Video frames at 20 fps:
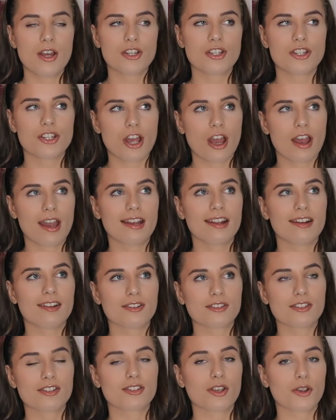shirt and it
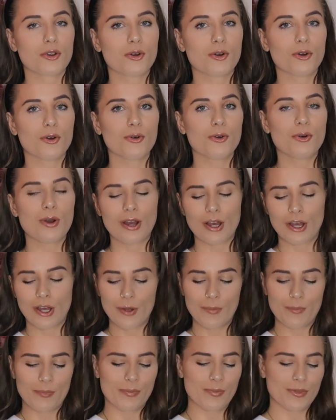looked so cool
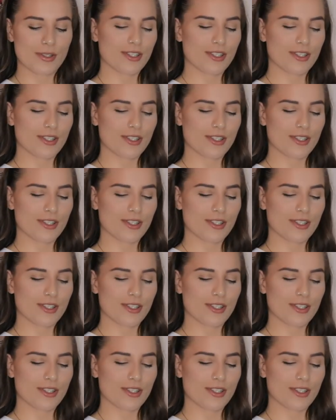um,